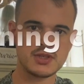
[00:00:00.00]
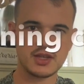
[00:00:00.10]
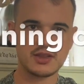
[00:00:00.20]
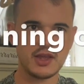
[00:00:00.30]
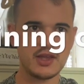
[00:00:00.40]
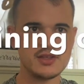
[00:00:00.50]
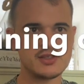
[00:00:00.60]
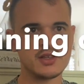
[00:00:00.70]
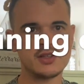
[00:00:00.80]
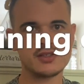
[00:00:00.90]
like
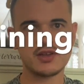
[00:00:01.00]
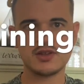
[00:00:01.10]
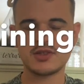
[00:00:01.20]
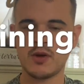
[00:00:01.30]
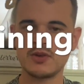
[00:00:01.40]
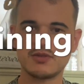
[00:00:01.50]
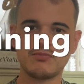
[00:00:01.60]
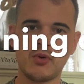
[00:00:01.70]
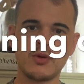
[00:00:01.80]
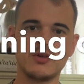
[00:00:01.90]
these, it's, it's always
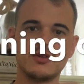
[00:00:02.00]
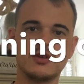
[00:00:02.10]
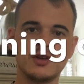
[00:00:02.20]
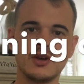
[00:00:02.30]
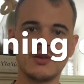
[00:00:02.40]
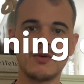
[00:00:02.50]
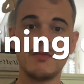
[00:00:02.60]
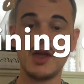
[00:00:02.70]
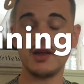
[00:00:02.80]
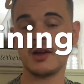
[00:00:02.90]
important to
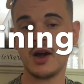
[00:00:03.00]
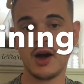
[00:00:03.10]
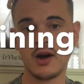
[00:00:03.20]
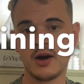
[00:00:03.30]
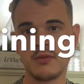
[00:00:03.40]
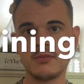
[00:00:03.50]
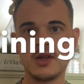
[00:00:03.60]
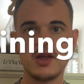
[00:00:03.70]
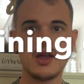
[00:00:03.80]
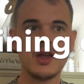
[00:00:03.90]
remain calm
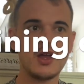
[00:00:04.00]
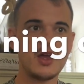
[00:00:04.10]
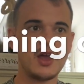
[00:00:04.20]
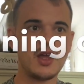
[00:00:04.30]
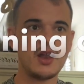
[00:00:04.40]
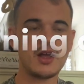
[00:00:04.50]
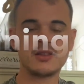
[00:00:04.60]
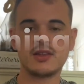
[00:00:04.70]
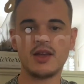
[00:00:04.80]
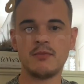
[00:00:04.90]
and
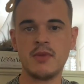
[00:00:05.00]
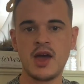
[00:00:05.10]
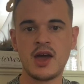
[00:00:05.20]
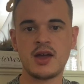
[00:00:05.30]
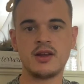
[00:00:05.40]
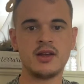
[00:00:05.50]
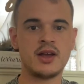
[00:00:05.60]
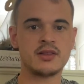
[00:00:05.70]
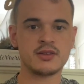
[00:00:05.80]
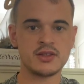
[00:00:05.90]
not to get mad
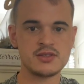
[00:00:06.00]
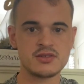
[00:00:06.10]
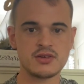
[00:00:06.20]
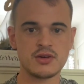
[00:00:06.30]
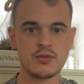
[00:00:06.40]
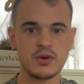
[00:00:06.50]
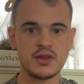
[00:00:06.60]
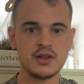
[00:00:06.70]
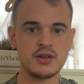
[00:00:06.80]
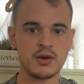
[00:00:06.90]
at the listener when
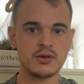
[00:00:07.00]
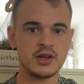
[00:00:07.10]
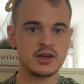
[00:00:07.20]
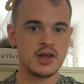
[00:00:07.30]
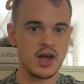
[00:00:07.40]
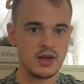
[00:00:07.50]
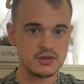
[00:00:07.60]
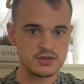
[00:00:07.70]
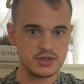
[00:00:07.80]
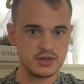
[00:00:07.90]
they don't
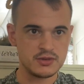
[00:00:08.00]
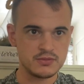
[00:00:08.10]
acknowledge you.